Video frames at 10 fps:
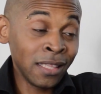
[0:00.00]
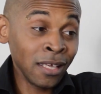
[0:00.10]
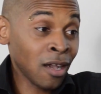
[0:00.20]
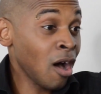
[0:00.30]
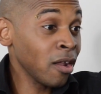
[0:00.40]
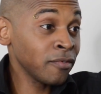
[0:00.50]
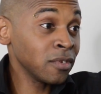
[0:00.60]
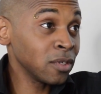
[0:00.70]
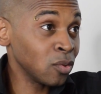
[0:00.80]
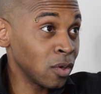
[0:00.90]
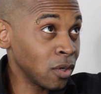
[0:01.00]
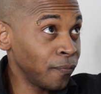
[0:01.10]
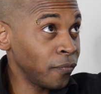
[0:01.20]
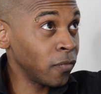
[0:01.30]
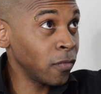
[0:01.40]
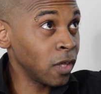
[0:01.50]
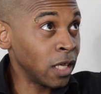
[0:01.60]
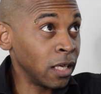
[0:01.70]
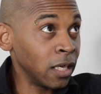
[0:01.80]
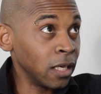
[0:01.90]
the carnival,
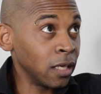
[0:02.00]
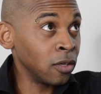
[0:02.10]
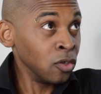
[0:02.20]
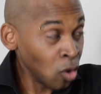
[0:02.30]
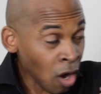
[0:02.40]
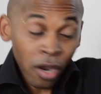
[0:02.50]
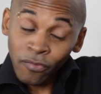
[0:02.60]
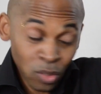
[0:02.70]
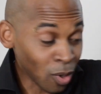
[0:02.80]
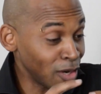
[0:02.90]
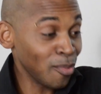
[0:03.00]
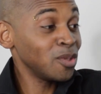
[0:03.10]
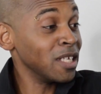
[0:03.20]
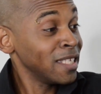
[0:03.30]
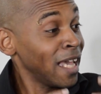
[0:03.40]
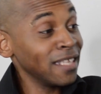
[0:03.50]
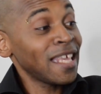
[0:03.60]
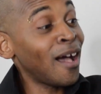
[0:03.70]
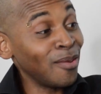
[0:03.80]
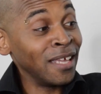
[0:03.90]
your carnival is one of the most intense
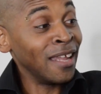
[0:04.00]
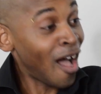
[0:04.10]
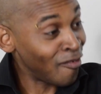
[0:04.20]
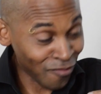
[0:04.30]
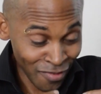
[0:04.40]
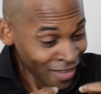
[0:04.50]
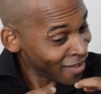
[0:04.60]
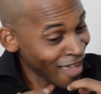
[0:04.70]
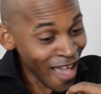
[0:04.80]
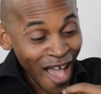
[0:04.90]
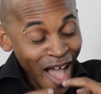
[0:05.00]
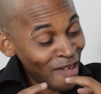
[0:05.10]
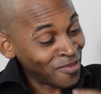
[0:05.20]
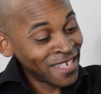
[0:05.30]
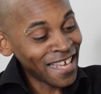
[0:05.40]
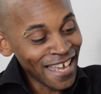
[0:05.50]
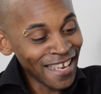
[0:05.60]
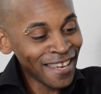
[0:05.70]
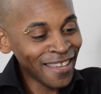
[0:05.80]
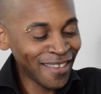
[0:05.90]
out there that I've oh, I've
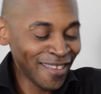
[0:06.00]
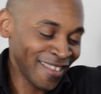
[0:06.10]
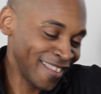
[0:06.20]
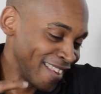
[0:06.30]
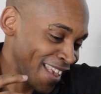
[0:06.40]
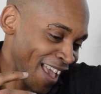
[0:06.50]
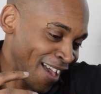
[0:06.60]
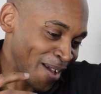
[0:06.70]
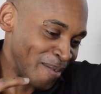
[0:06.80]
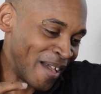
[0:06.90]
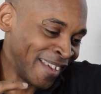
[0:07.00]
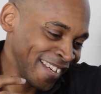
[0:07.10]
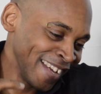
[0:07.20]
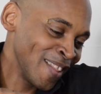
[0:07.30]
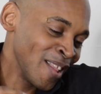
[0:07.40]
seen. Definitely. definitely. Um,